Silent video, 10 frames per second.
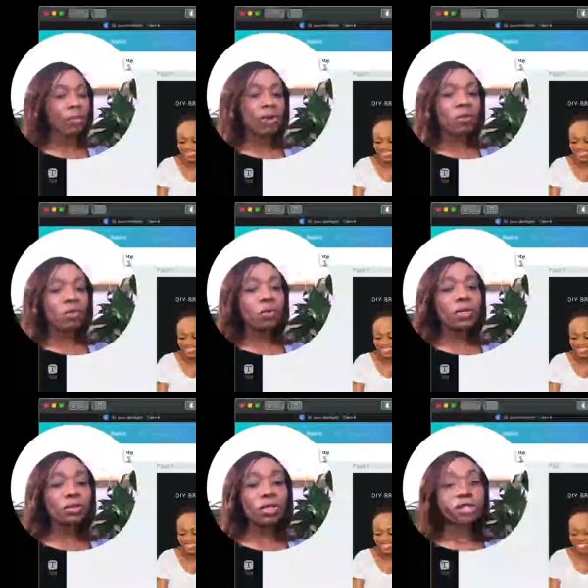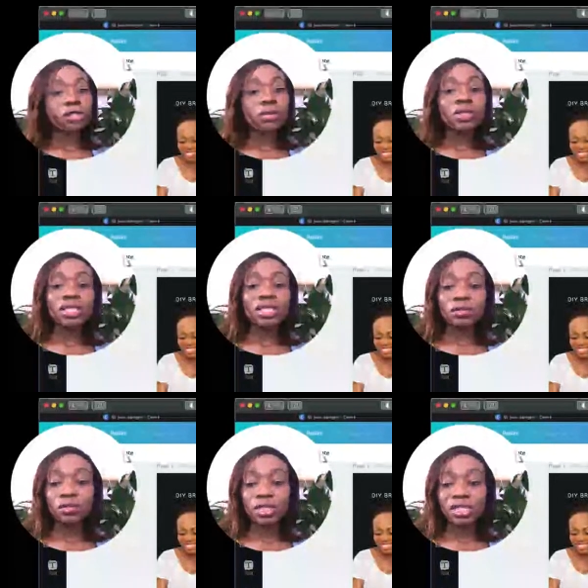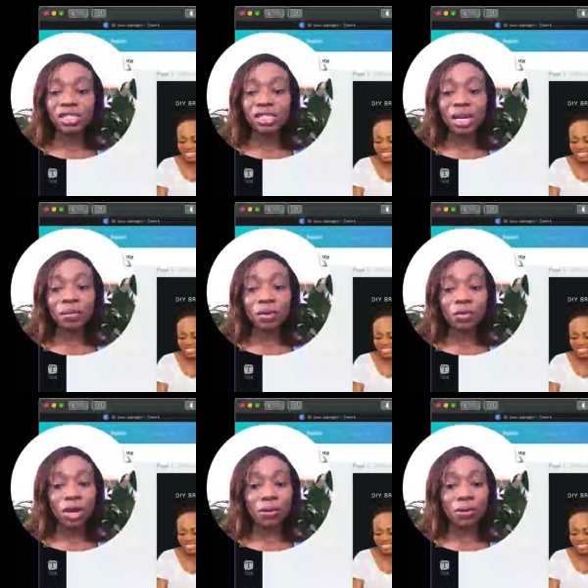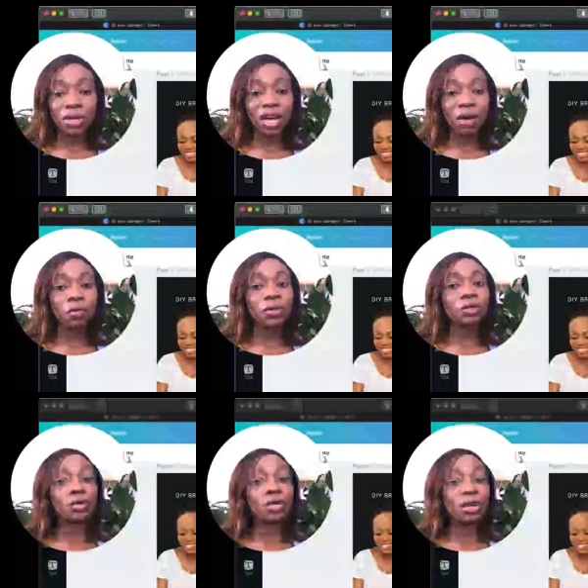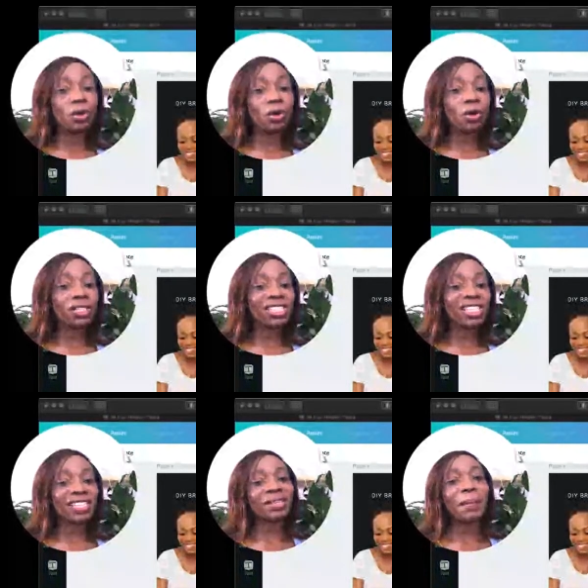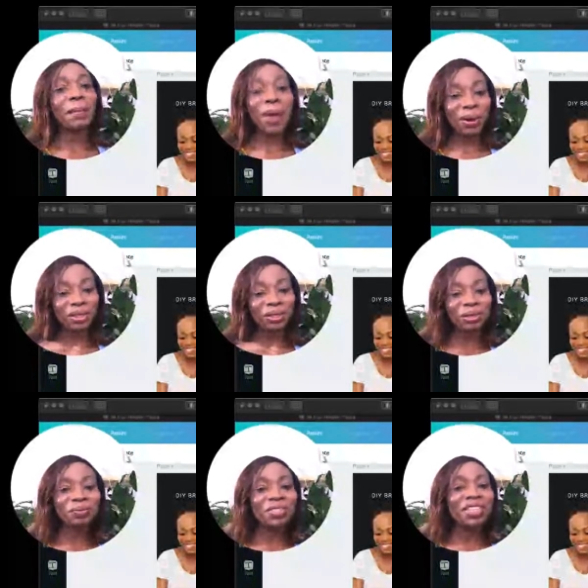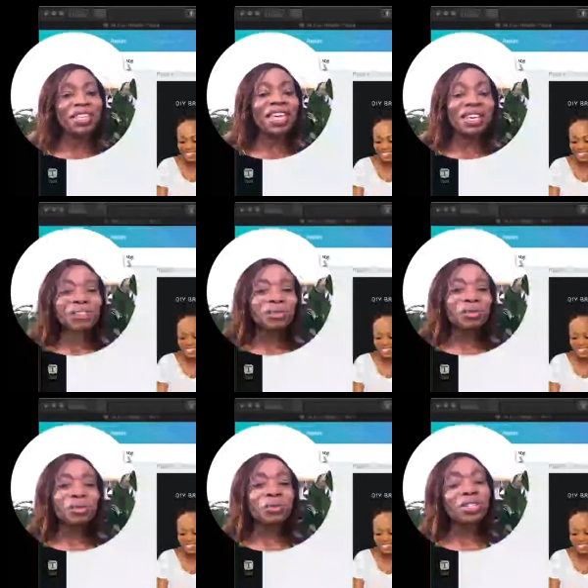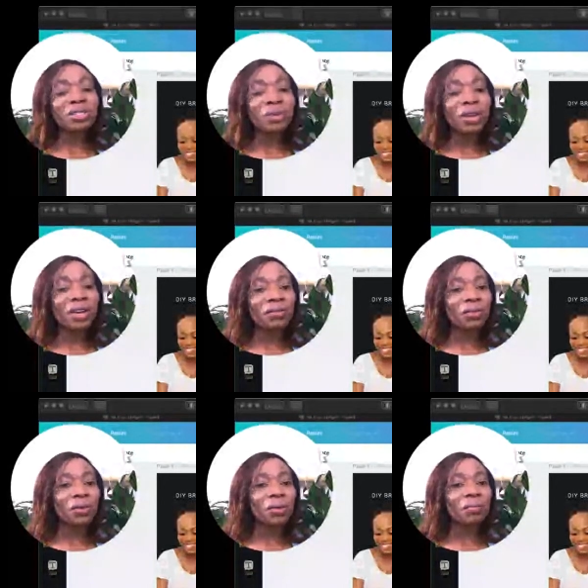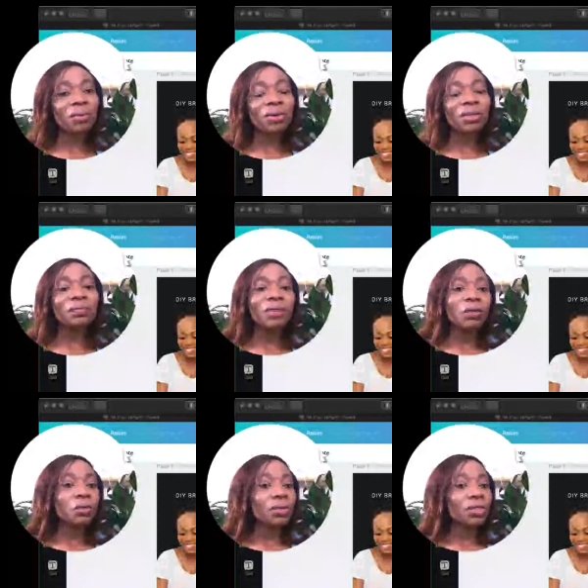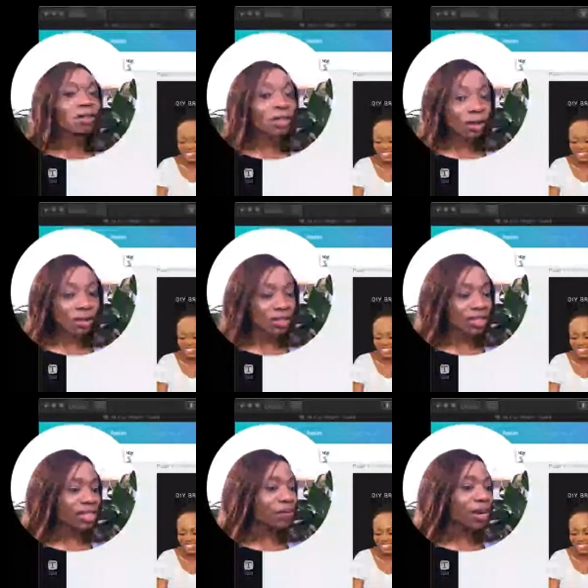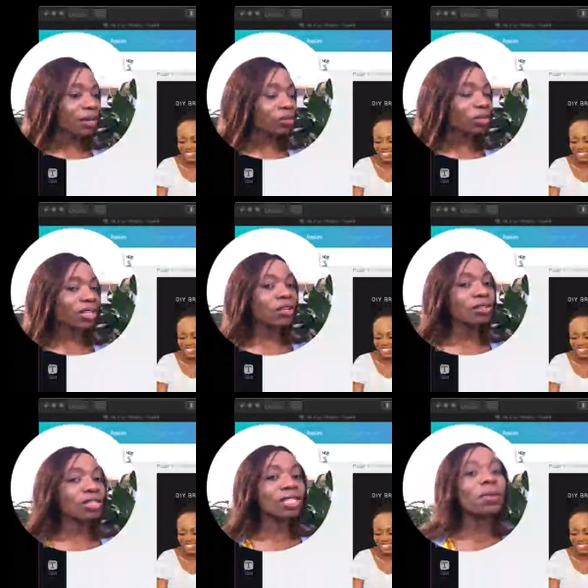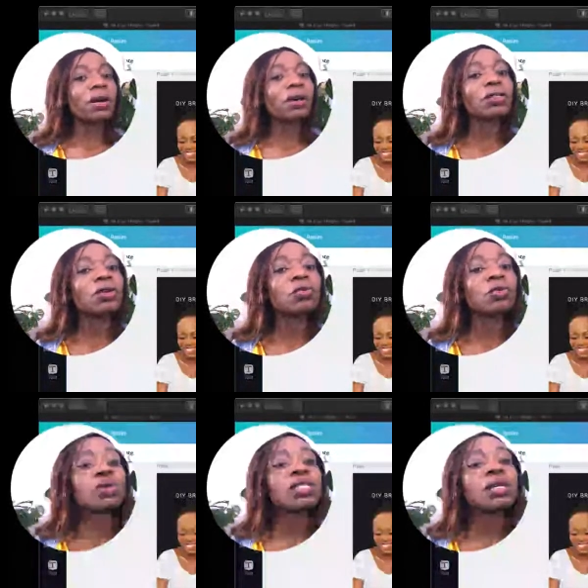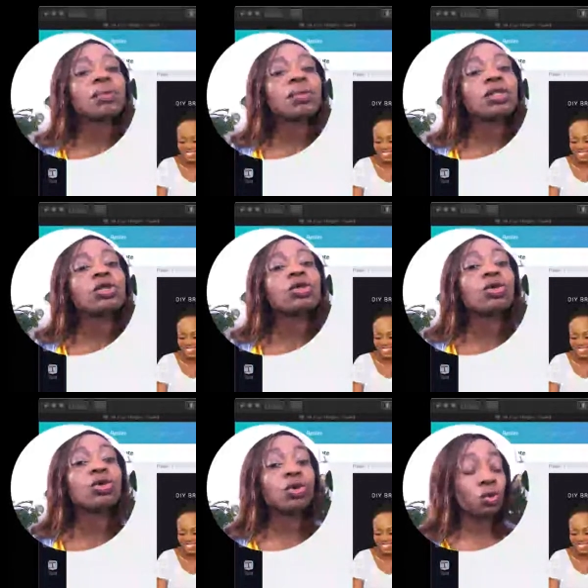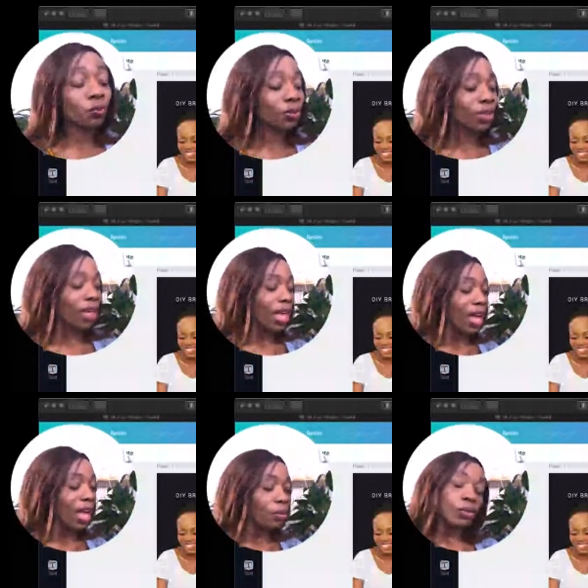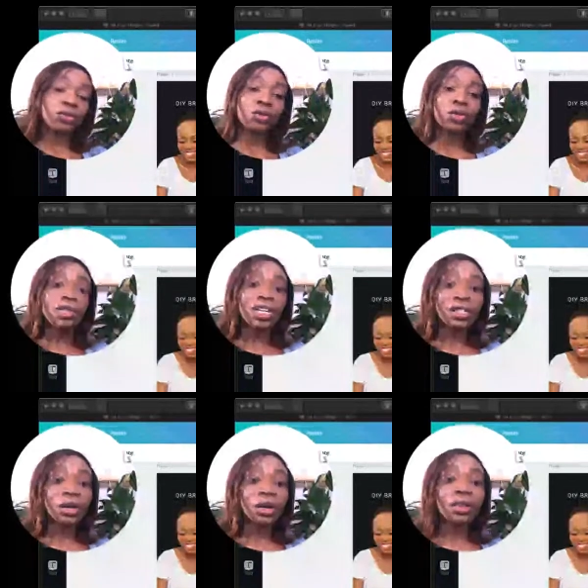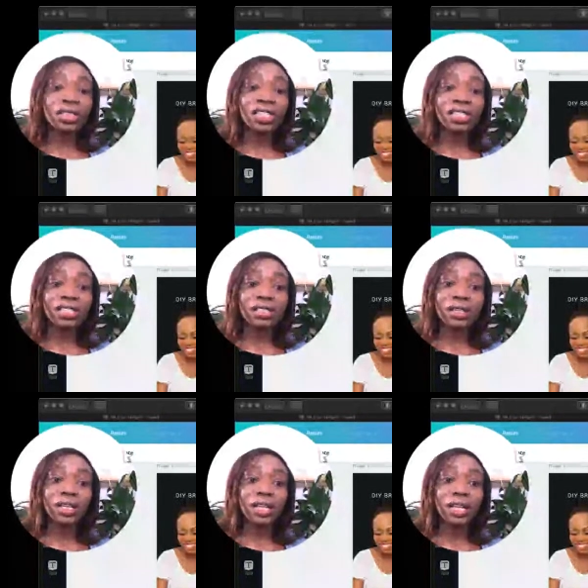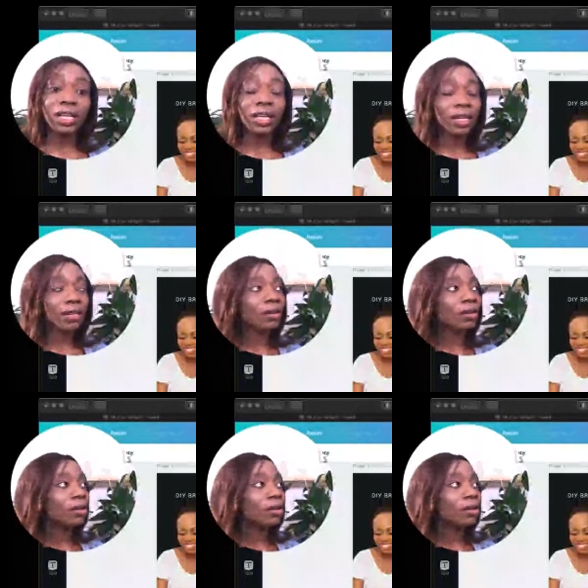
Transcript: But we'll be doing something different this time around, and we'll be doing a content marathon. Hey, so great to have you on board. We'll be doing a content marathon. Now, the content marathon will simply show you how to create content in